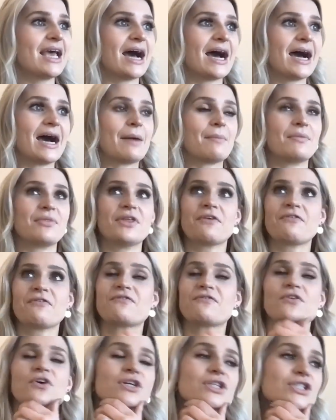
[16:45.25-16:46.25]
The
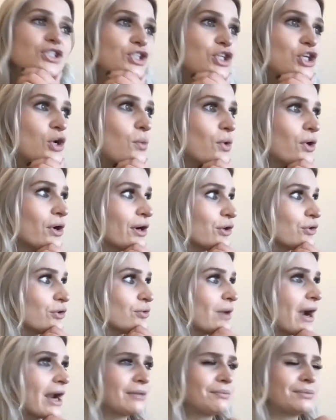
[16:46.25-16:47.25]
first 2 were
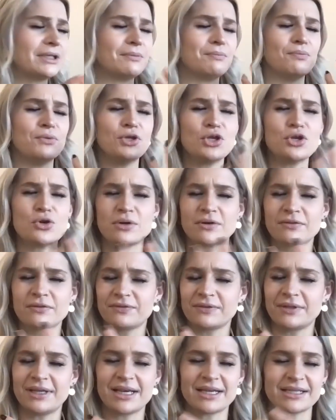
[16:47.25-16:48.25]
incredibly
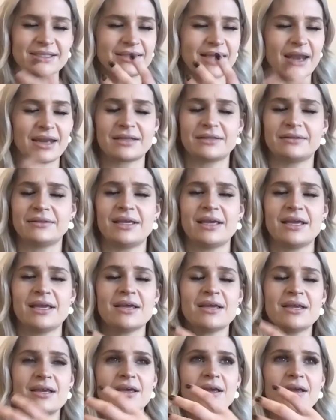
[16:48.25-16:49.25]
beautifully,
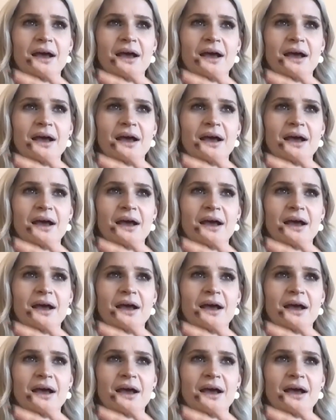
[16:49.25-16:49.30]
aesthetically,